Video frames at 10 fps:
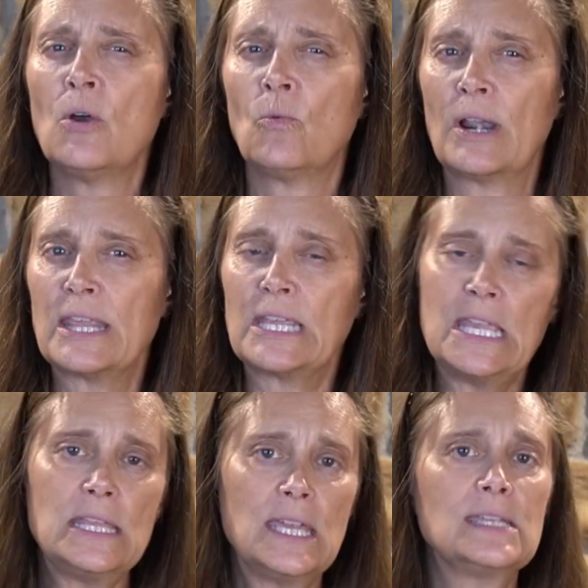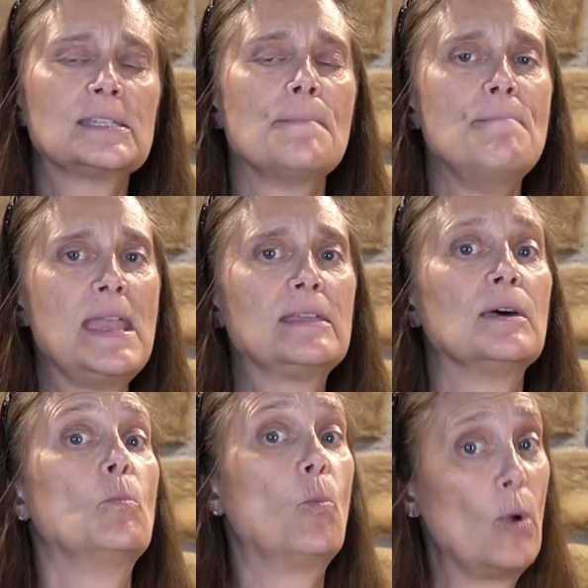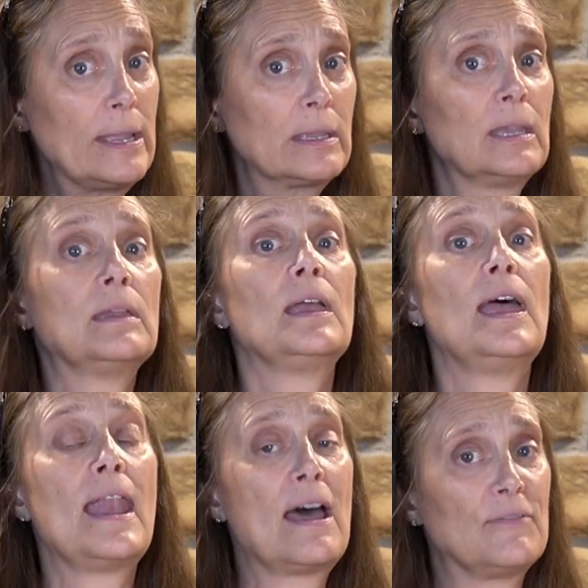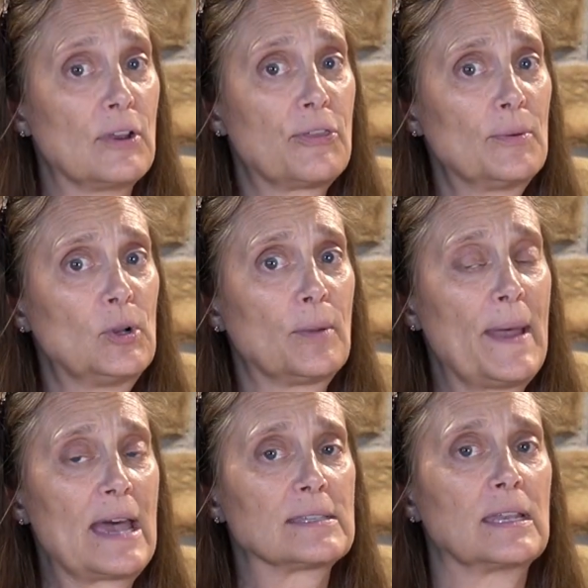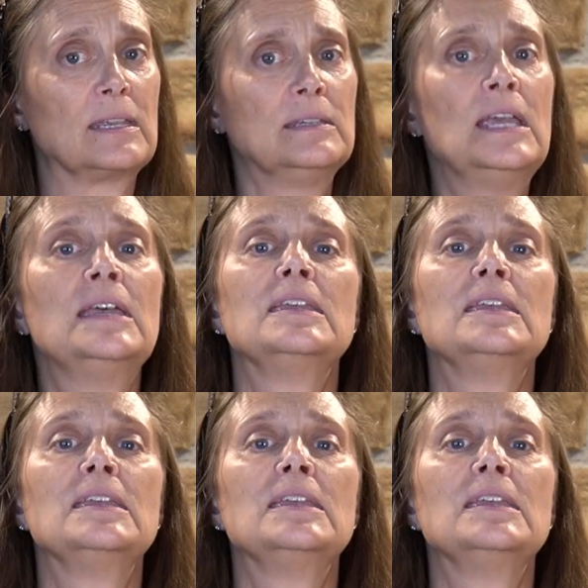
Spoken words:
One of the key things that make them wick and have their thermal capacity